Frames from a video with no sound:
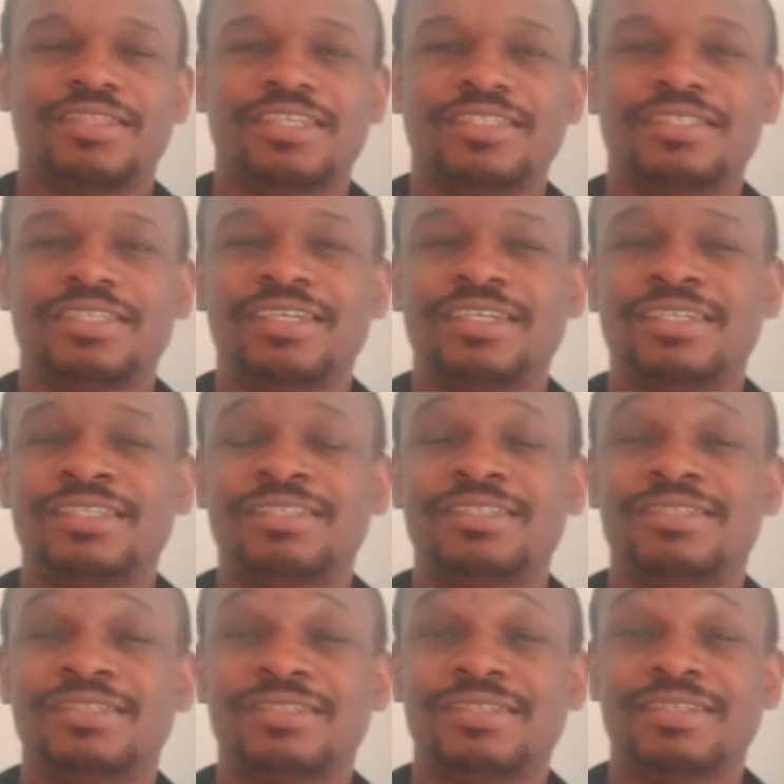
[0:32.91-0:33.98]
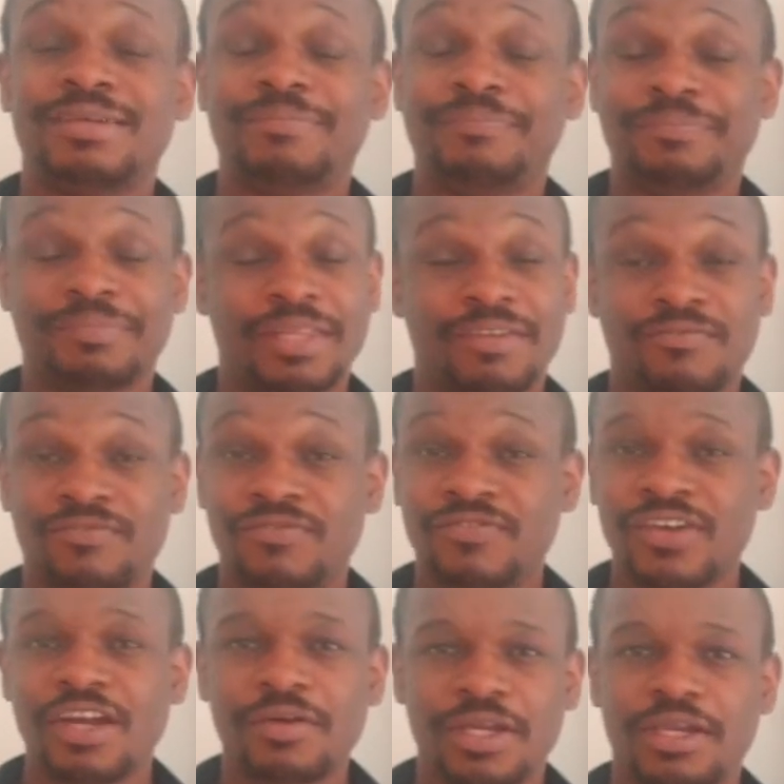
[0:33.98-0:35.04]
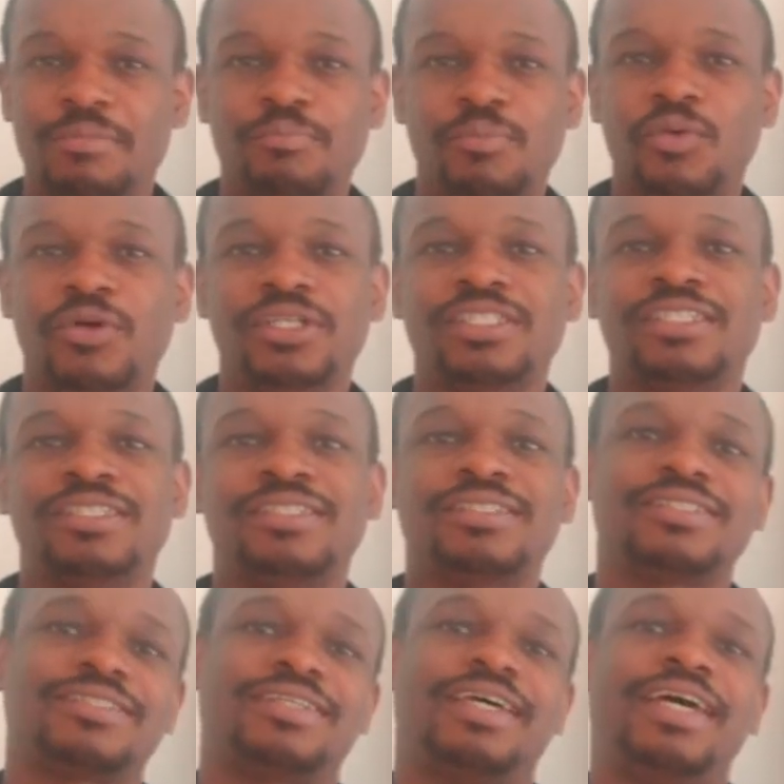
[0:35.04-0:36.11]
this is a very important